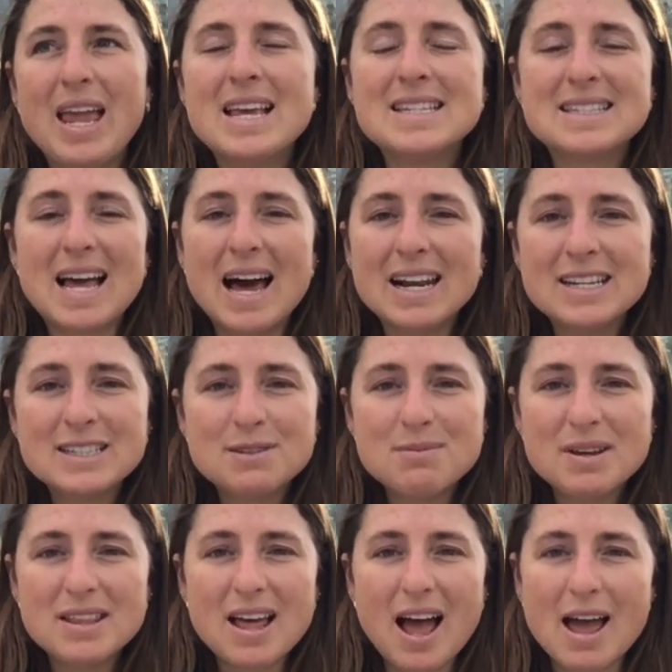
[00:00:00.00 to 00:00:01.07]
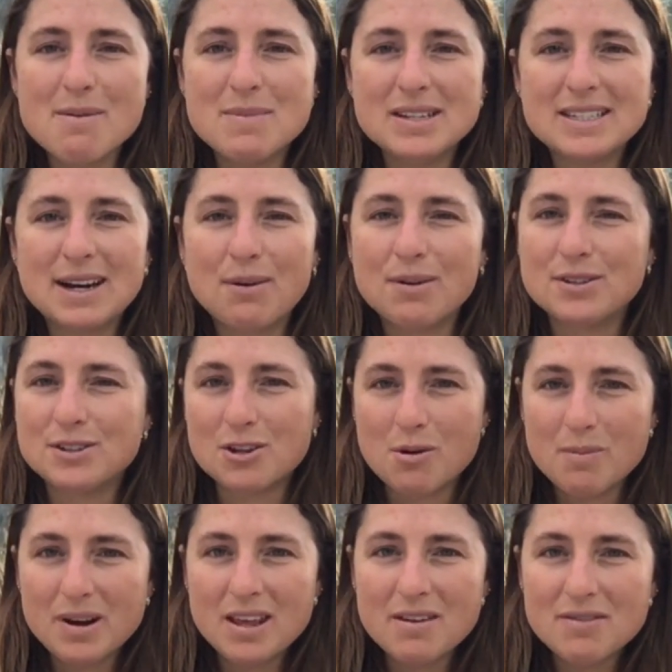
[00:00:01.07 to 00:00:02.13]
It saddens me that I missed out on so
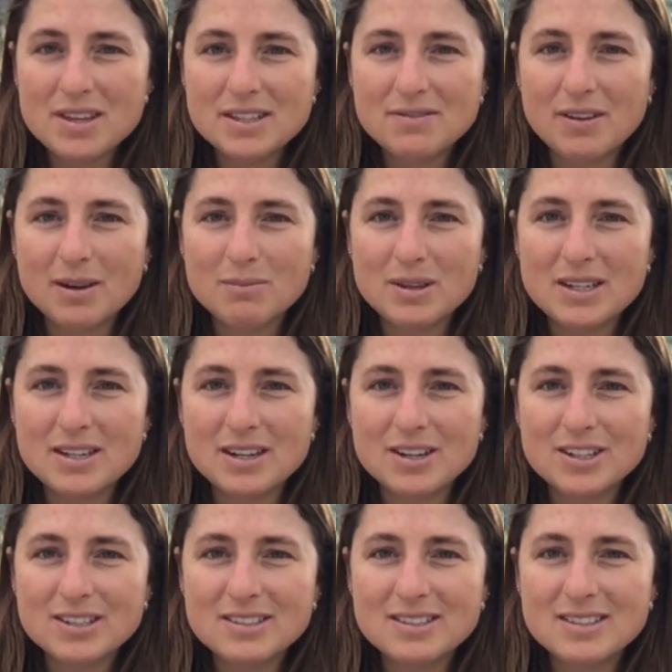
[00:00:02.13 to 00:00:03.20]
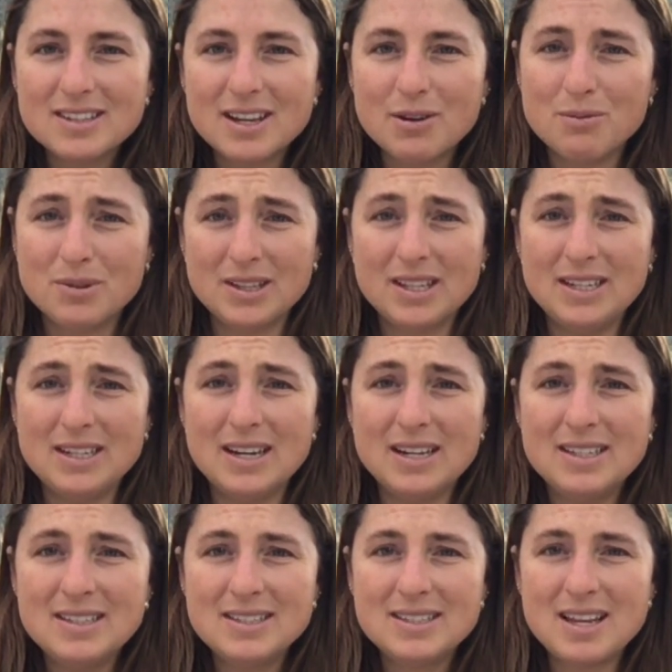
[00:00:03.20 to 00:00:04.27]
many of these family dinners. It really
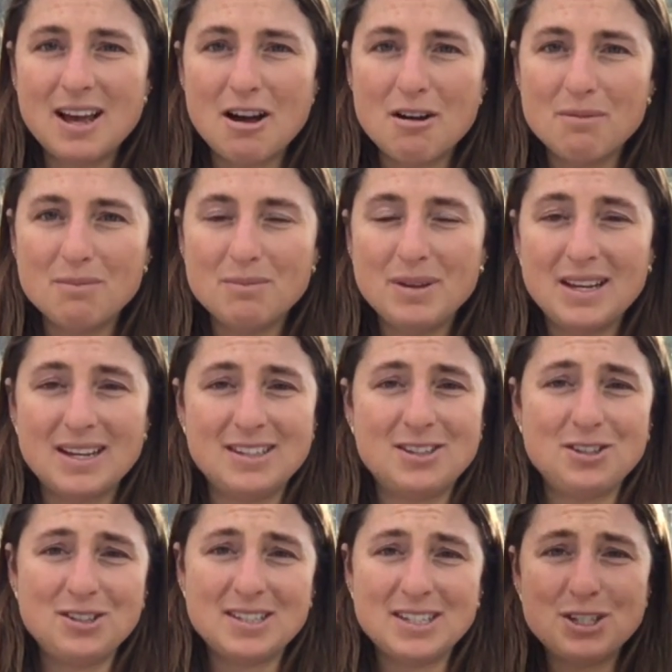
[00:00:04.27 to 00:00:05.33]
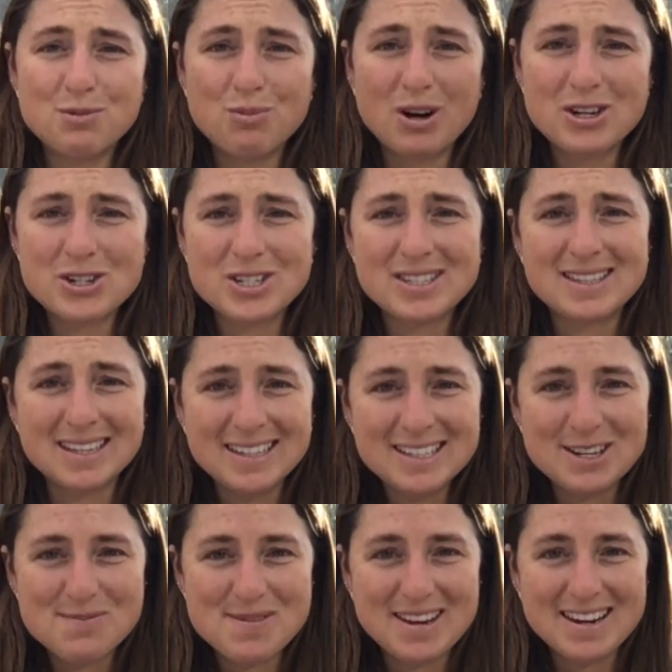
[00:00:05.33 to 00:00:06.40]
does, because they're such a precious thing
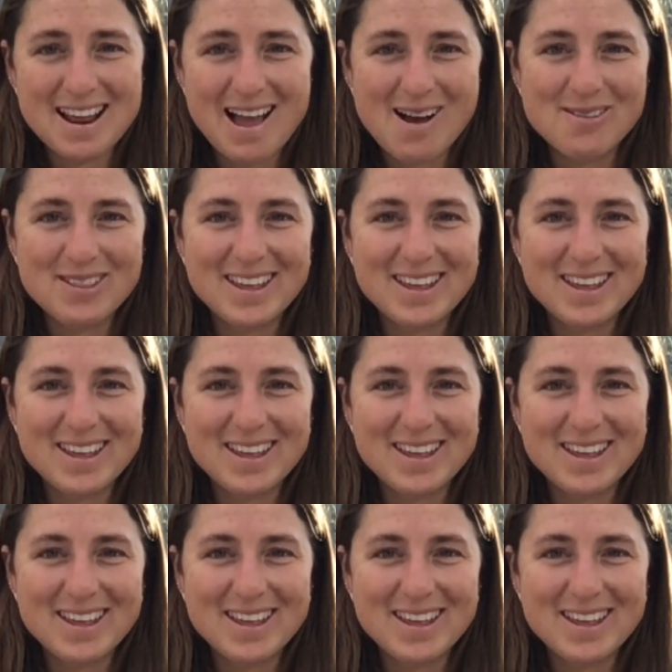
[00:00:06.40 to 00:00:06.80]
to me now.